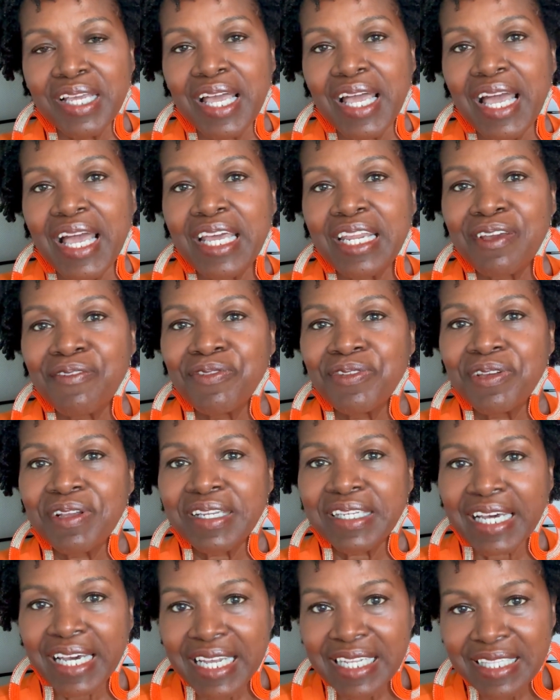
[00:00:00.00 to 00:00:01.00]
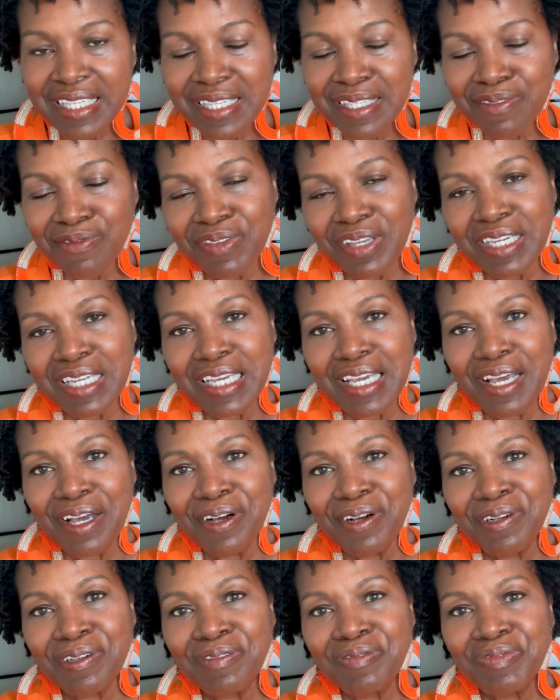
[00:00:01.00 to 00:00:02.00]
And if you like this
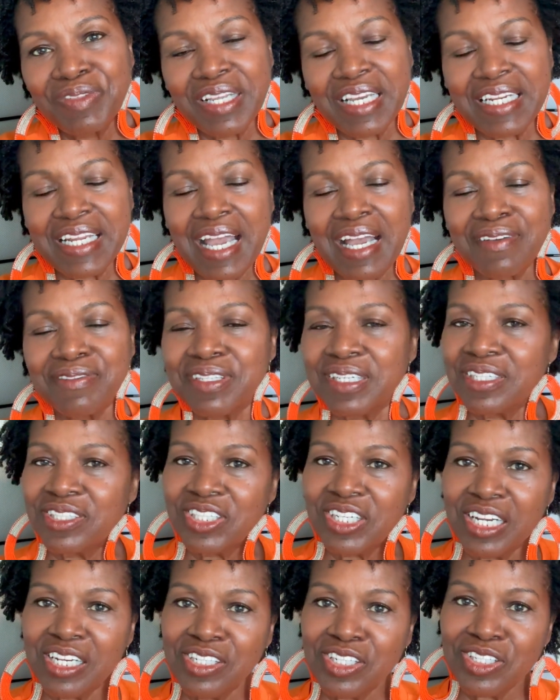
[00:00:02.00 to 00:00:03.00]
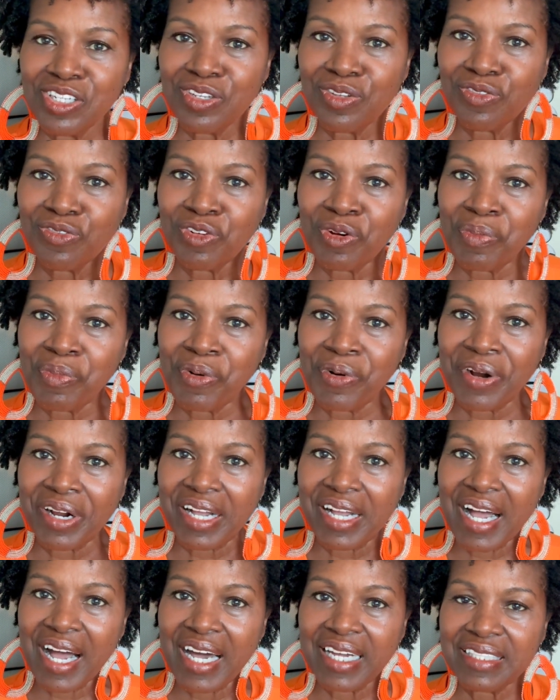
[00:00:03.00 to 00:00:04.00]
video and have suggestions for more
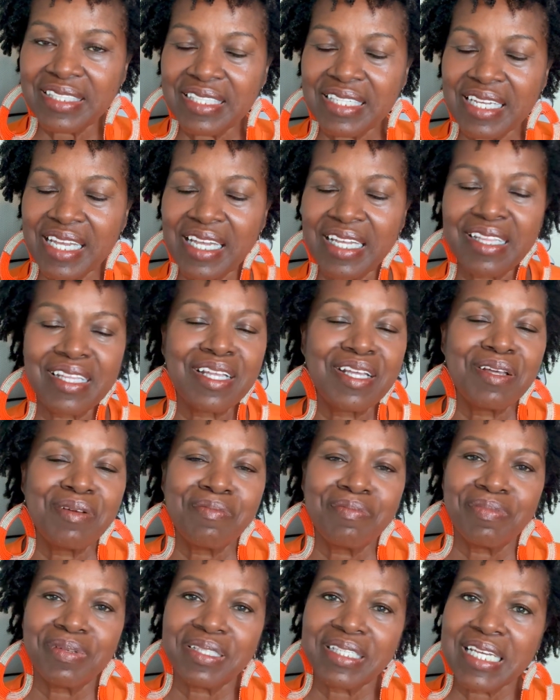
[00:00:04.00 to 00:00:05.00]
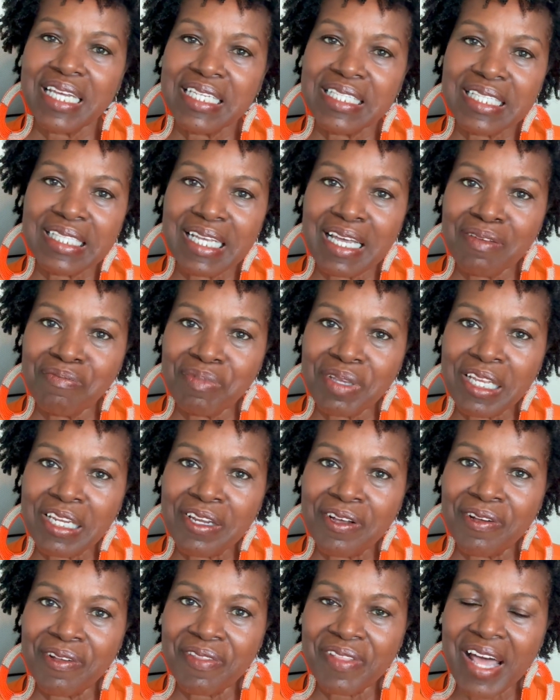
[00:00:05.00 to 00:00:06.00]
content, please let me
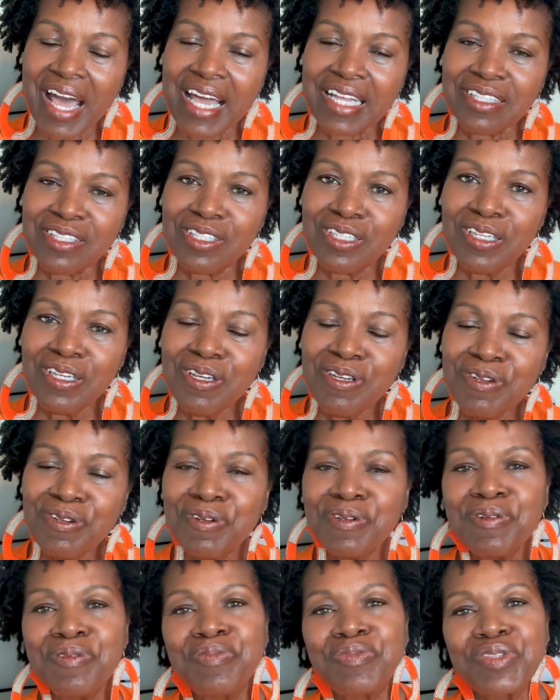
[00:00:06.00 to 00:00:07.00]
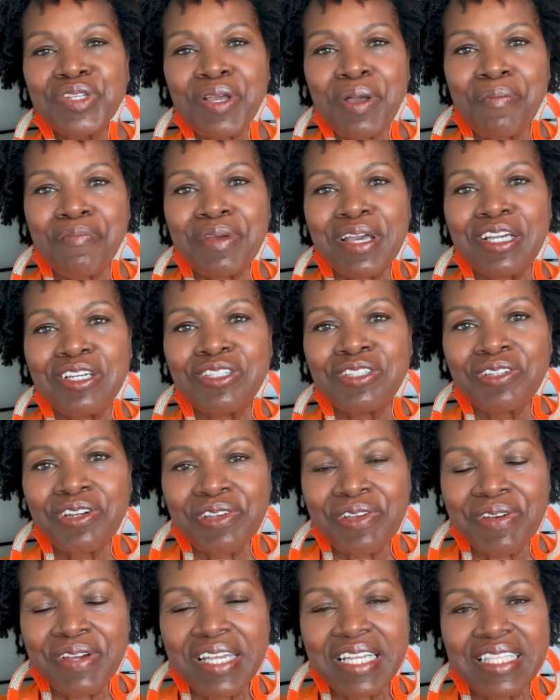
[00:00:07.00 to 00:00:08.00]
know that too. Make sure
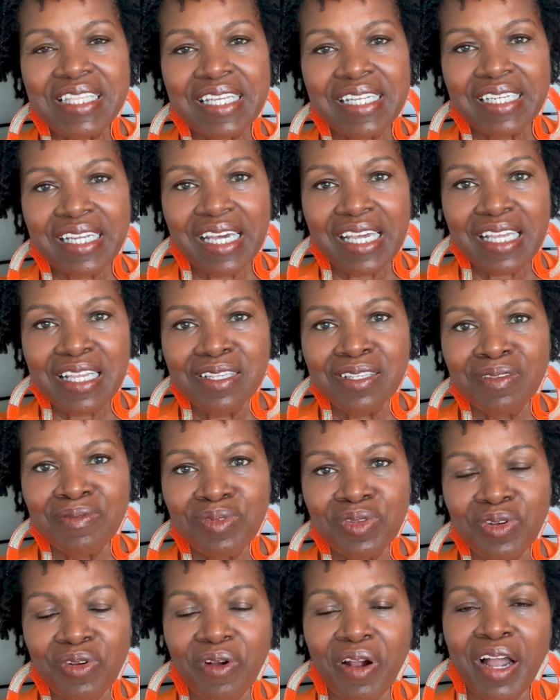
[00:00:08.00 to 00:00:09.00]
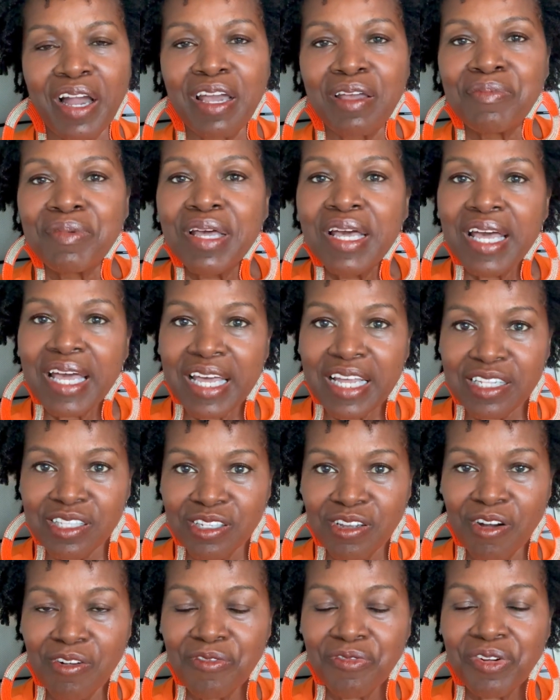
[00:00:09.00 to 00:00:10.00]
you hit the like and subscribe, and
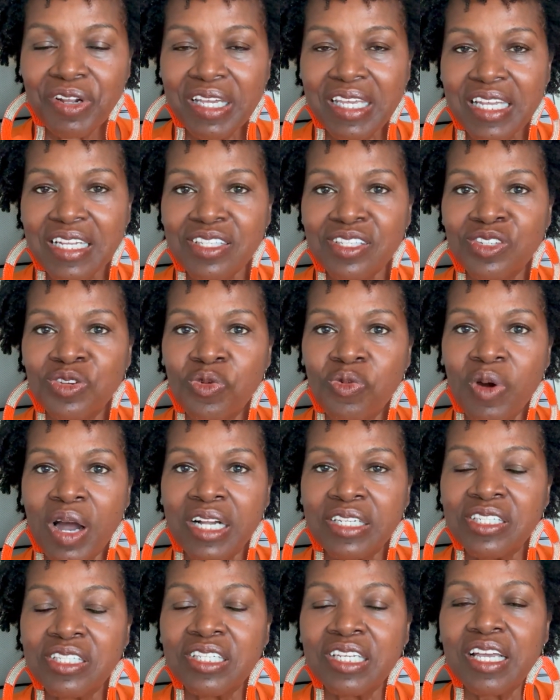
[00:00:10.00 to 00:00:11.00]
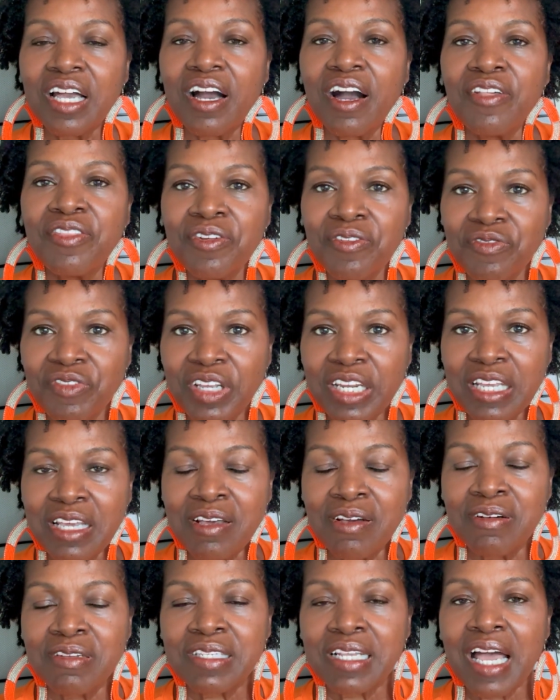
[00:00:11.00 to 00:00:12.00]
don't forget to watch the other
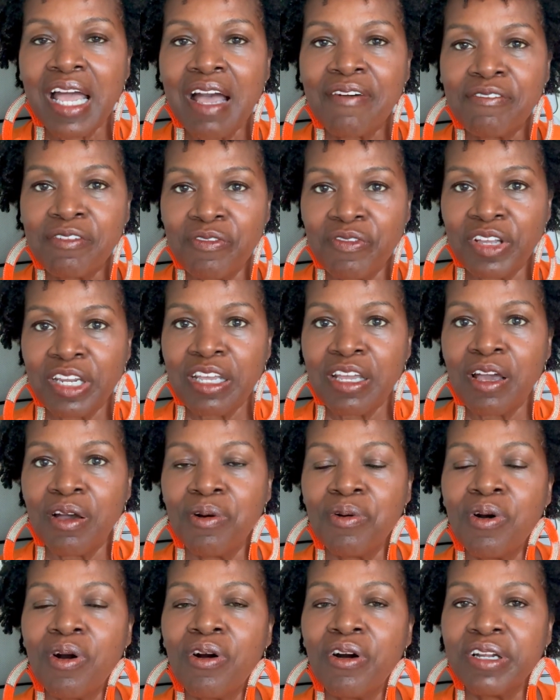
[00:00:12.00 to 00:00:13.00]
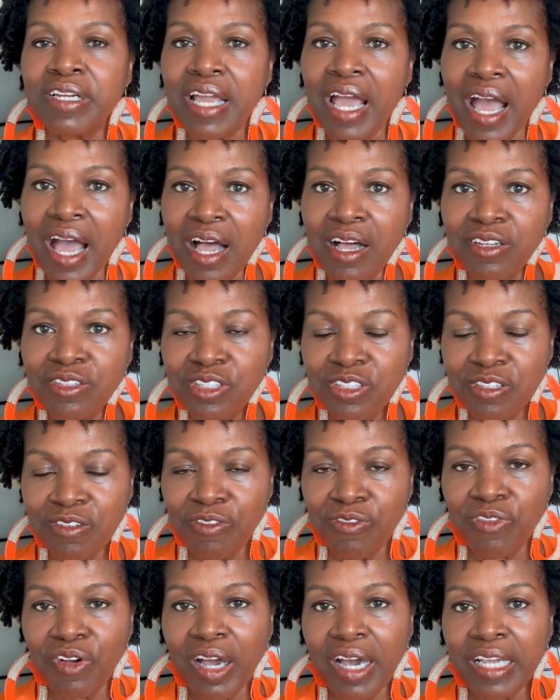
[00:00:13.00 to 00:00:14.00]
videos. I have a video on how to
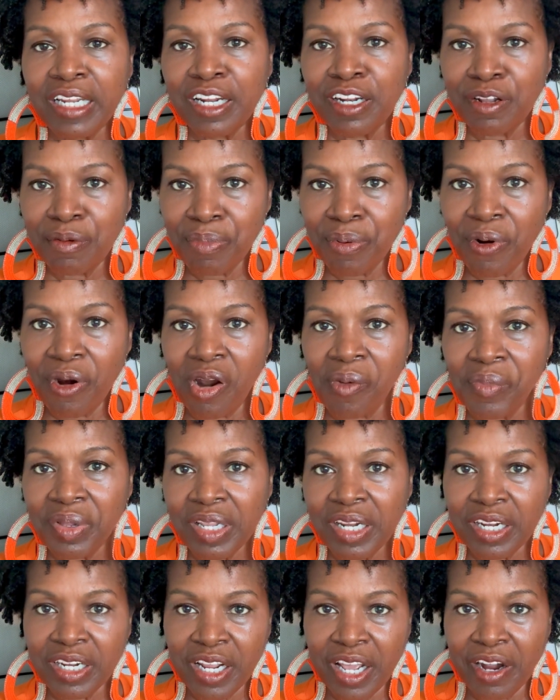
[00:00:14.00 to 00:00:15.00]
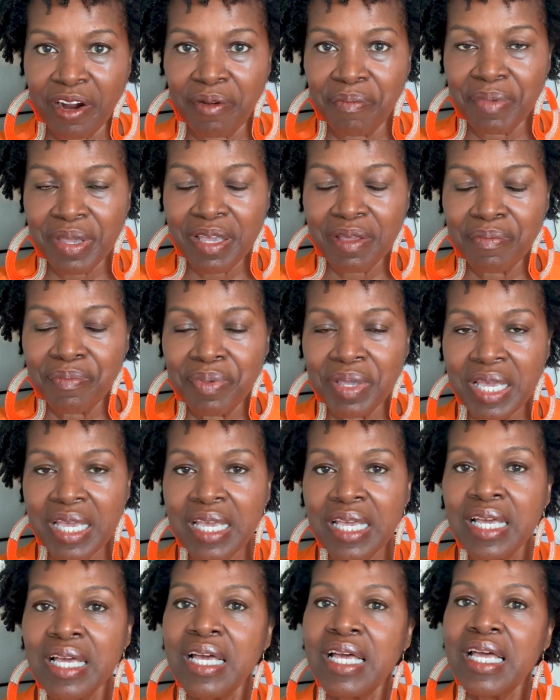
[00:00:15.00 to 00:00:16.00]
find an apartment in an
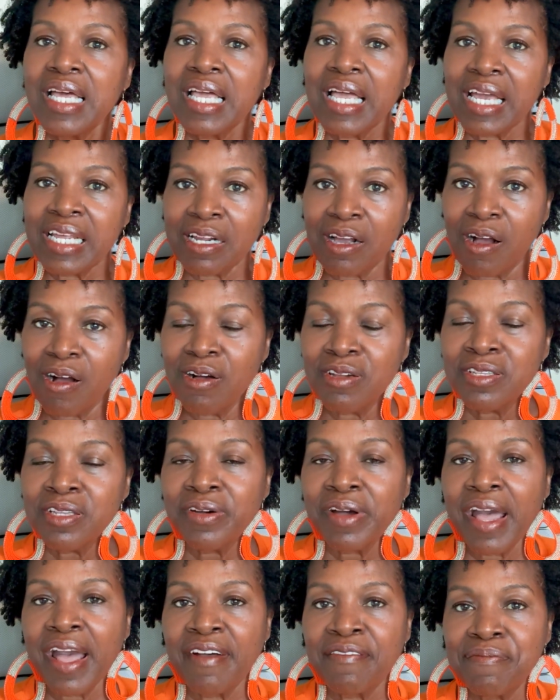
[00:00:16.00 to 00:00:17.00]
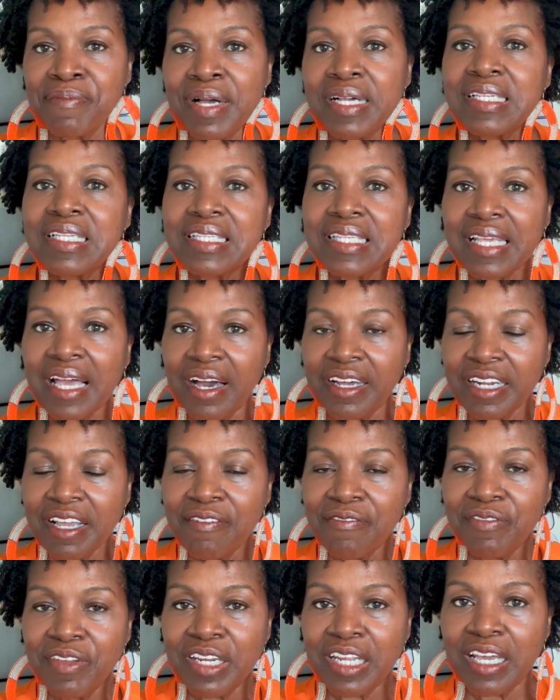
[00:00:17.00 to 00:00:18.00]
Airbnb, and I also have my
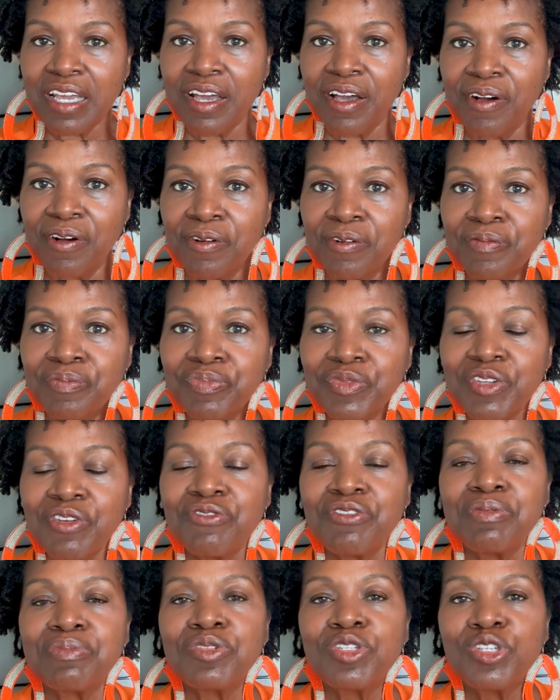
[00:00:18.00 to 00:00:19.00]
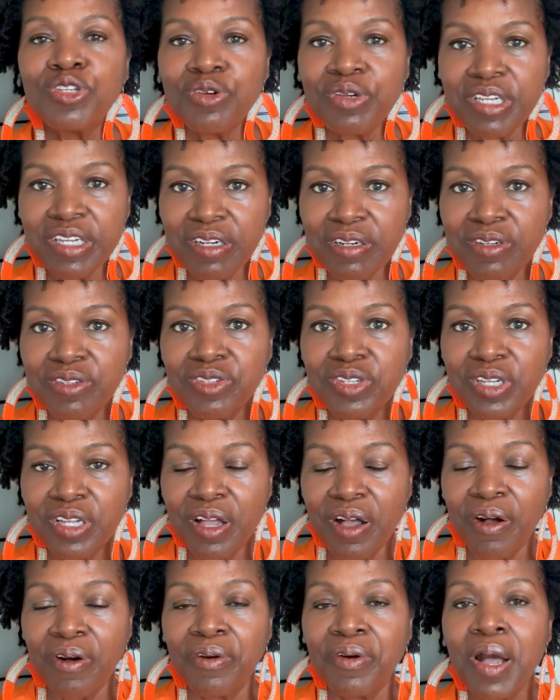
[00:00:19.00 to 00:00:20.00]
scouting video from 2 years
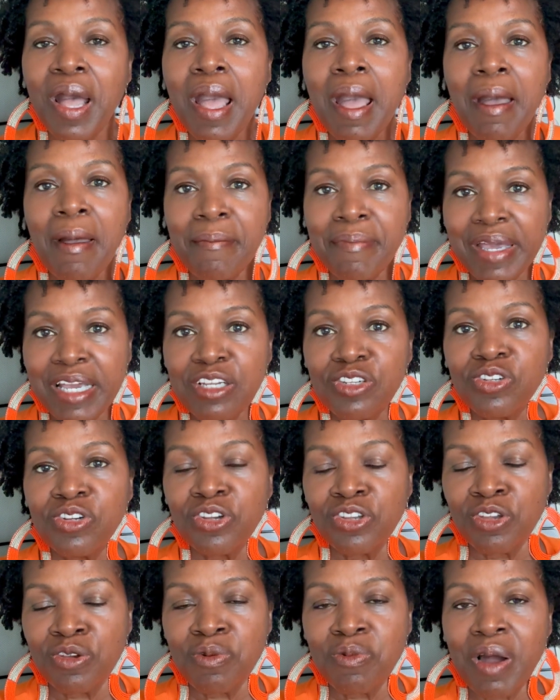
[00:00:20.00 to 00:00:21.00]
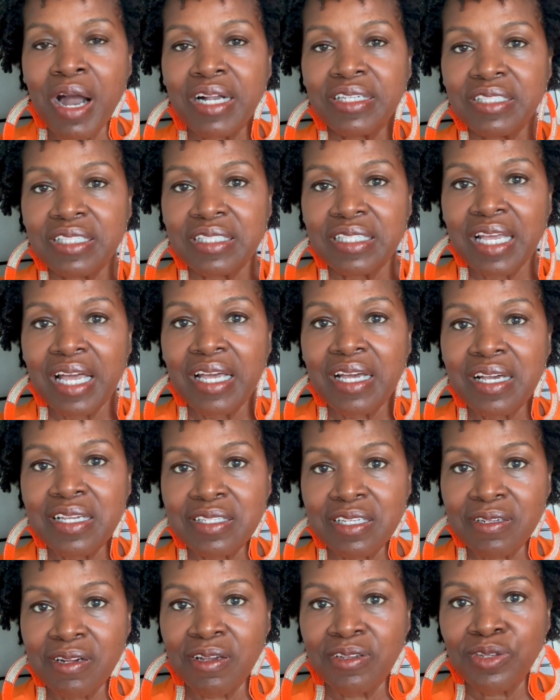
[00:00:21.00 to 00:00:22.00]
ago. Make sure you watch that because
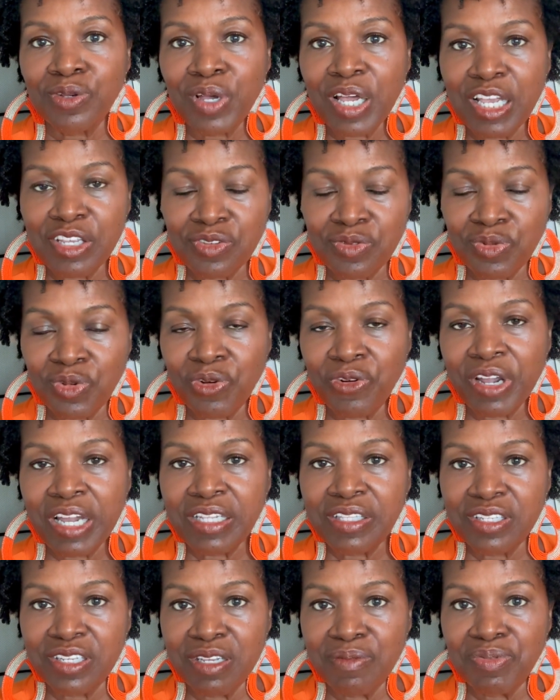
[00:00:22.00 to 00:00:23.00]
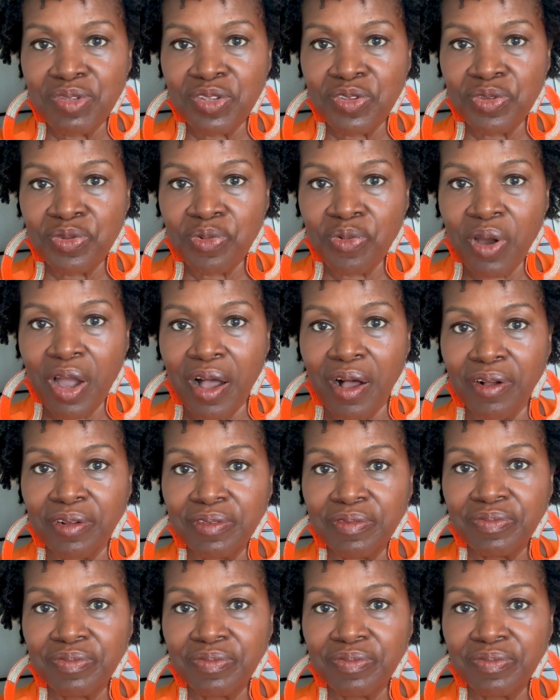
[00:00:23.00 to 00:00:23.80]
it also has some great tips as well.